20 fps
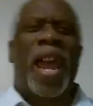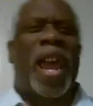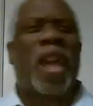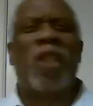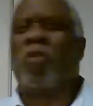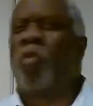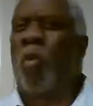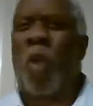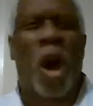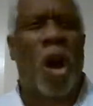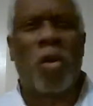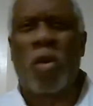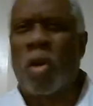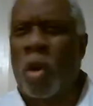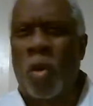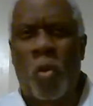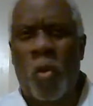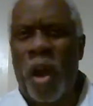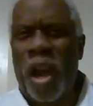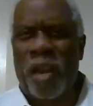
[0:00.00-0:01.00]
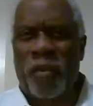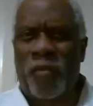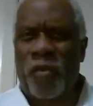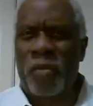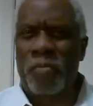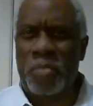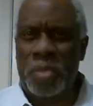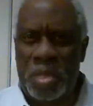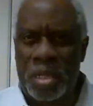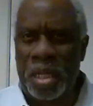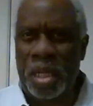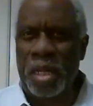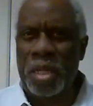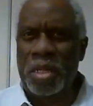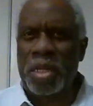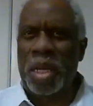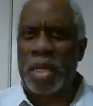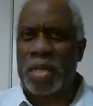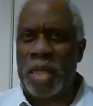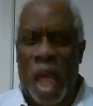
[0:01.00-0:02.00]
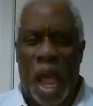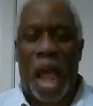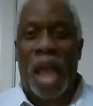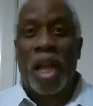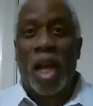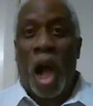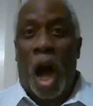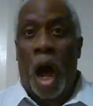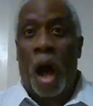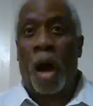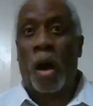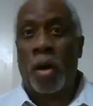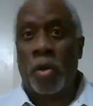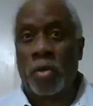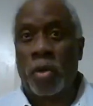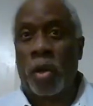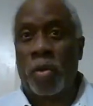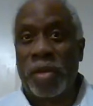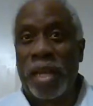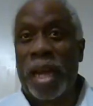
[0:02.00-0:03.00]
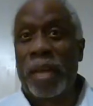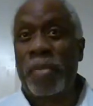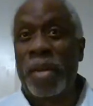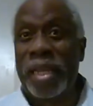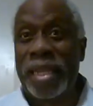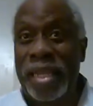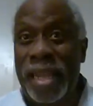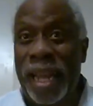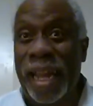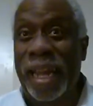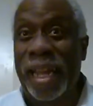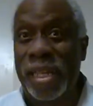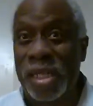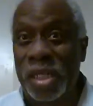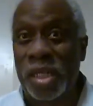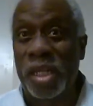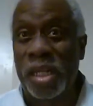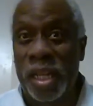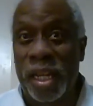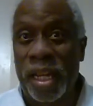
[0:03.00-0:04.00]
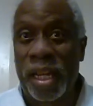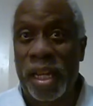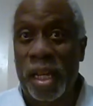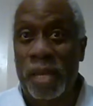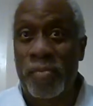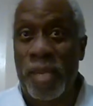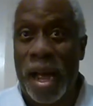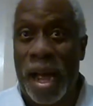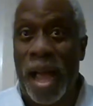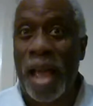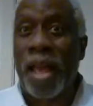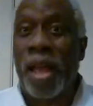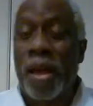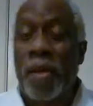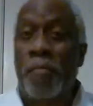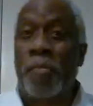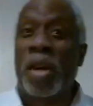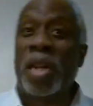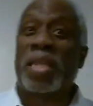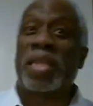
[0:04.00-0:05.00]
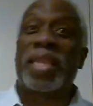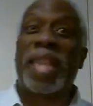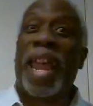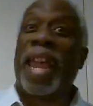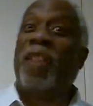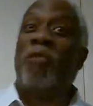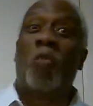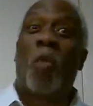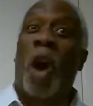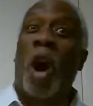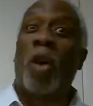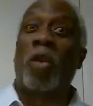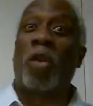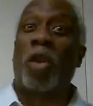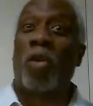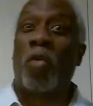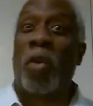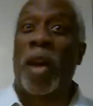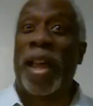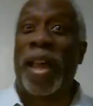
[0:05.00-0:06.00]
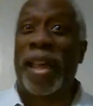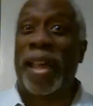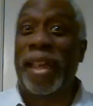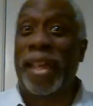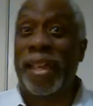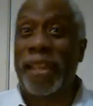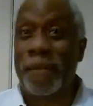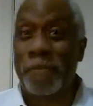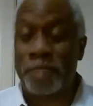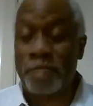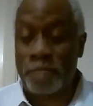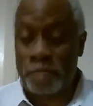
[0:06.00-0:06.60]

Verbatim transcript: and walk away from Jesus, although they be led to him, but they walk away.